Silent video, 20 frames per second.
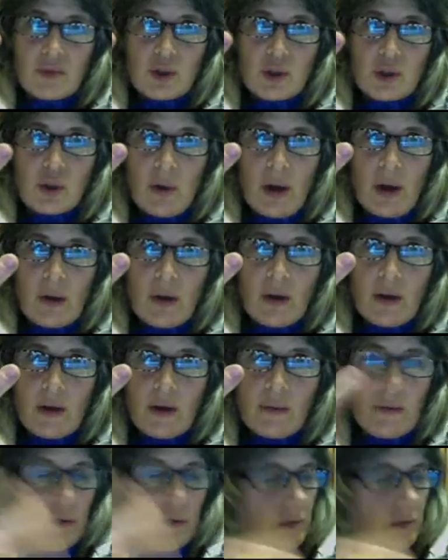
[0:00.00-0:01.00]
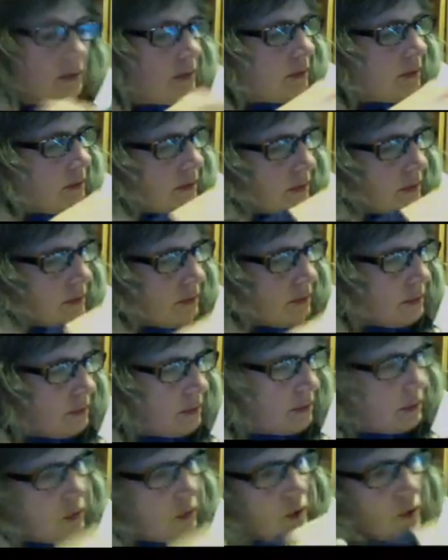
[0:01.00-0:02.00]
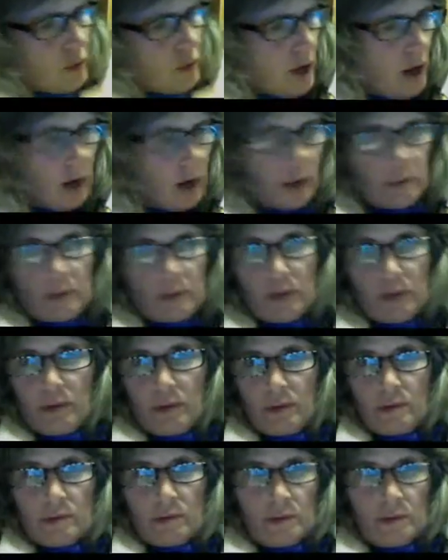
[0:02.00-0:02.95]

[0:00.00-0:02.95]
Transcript: 2 outcomes, 2 columns.